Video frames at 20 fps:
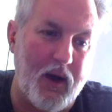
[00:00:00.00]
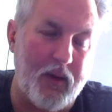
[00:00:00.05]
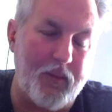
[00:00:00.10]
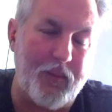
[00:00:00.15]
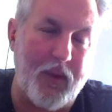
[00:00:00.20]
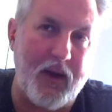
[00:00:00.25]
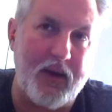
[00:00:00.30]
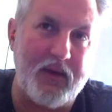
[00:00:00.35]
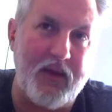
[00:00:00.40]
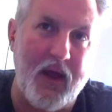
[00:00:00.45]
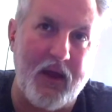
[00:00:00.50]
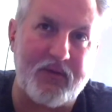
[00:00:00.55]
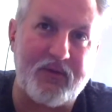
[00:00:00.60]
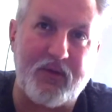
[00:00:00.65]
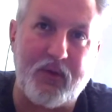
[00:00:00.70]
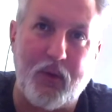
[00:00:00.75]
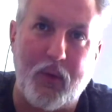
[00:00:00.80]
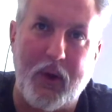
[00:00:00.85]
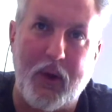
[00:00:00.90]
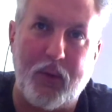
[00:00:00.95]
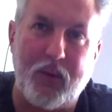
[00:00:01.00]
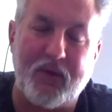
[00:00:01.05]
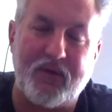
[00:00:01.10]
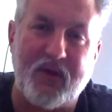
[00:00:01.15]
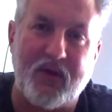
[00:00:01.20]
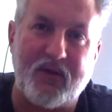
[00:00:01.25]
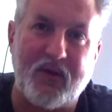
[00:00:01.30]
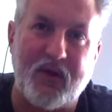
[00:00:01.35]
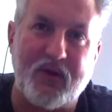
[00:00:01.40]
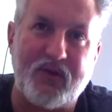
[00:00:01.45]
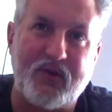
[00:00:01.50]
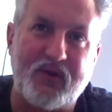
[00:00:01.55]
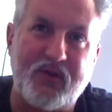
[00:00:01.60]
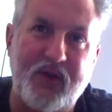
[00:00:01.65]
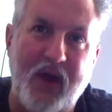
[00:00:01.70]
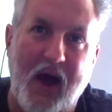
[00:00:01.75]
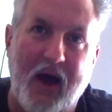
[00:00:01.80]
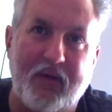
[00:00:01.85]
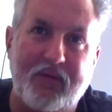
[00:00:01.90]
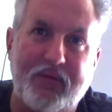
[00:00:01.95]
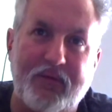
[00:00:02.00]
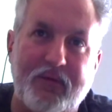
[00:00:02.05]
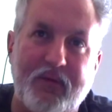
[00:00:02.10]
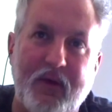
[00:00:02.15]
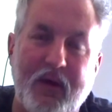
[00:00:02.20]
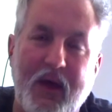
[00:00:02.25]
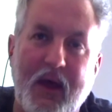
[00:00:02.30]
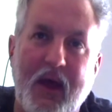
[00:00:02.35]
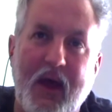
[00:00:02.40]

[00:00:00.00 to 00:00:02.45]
my next career was as a chef.